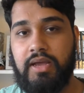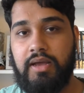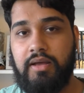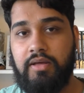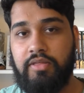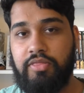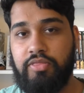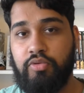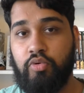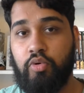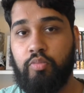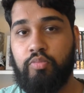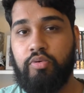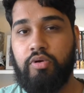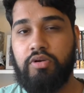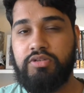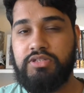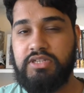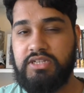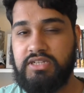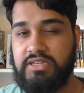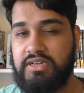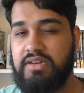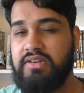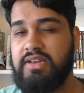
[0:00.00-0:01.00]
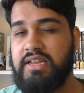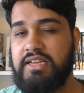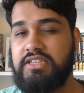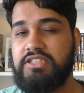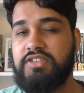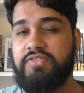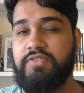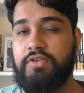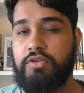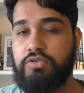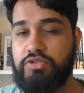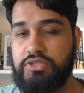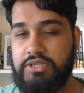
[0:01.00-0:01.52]
thought process and in
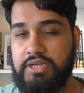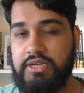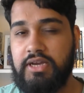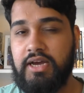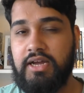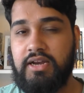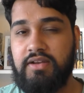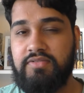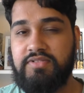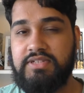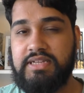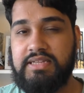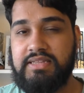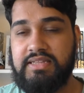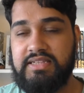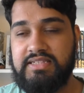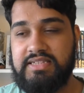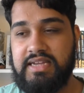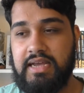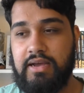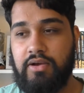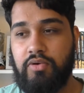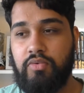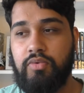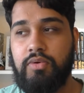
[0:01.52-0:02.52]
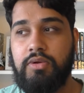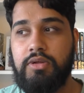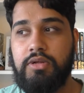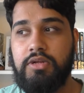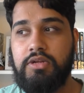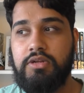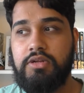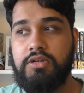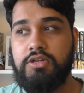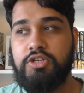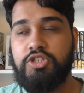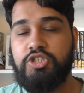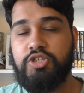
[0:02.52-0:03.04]
interviews, he kind of said this, how
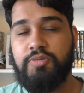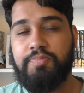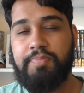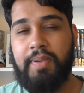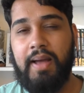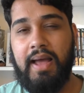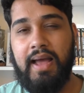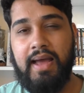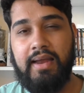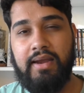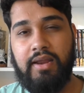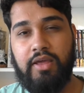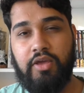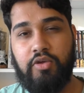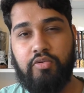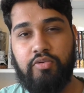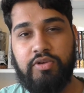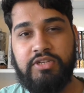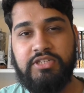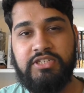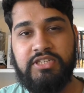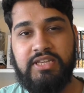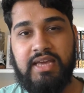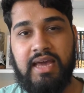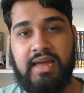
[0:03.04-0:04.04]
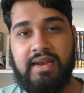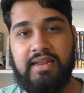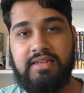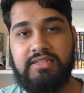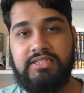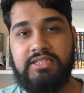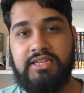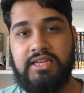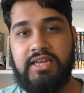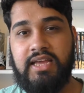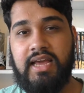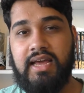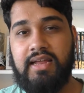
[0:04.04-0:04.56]
Japan and
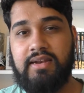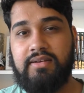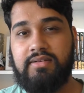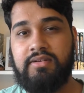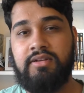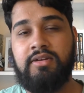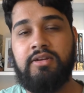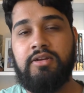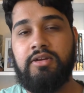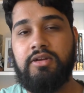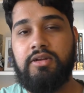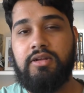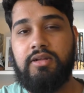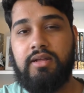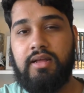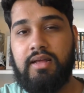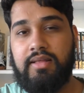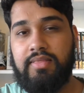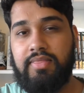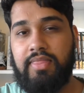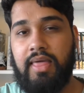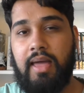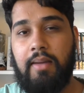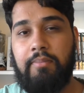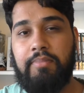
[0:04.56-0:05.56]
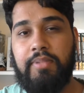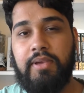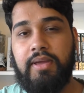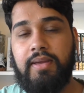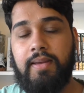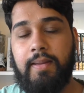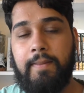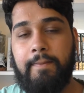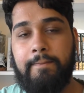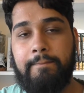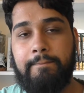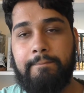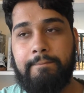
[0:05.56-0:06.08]
Christianity, and that
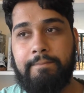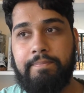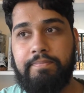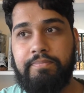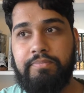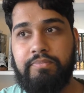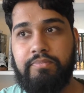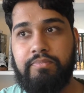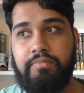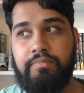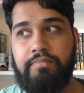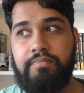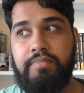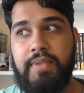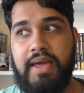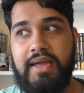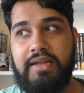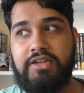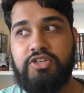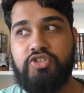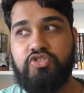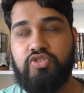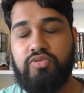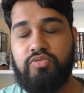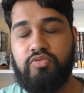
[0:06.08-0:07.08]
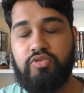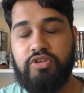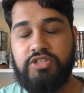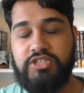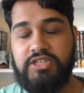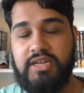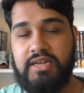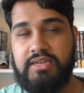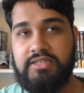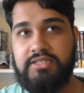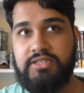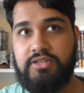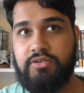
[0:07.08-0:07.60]
being mainstream
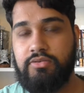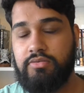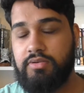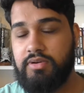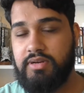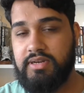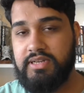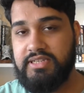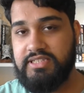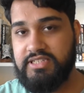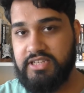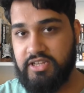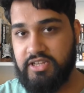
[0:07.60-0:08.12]
Christianity, or at least